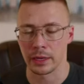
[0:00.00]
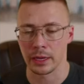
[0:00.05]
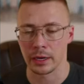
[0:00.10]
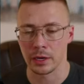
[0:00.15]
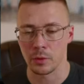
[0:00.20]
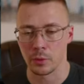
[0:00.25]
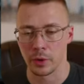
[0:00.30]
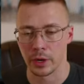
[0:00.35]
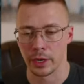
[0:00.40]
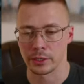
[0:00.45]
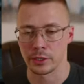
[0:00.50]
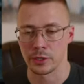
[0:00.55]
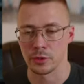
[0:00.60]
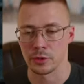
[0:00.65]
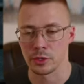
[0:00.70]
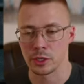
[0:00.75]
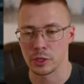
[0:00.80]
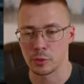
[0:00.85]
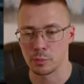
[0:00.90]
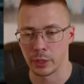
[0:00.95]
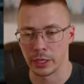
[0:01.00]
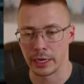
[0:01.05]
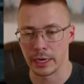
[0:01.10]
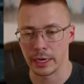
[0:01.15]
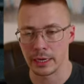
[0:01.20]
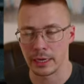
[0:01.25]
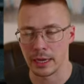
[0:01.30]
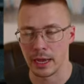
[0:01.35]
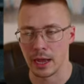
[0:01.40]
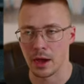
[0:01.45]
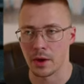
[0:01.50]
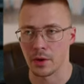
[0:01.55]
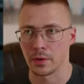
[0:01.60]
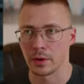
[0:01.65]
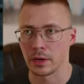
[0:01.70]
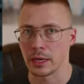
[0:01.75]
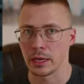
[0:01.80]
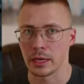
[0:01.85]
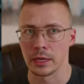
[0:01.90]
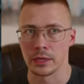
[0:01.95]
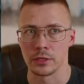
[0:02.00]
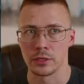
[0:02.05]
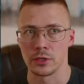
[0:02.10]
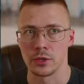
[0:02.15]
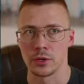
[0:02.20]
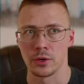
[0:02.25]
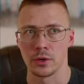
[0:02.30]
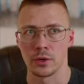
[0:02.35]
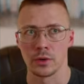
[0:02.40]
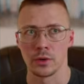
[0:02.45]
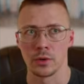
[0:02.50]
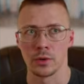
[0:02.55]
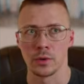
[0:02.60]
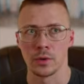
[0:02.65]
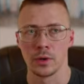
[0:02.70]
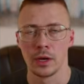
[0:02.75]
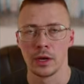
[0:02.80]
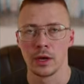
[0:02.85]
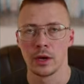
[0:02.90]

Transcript: and you want to split it down into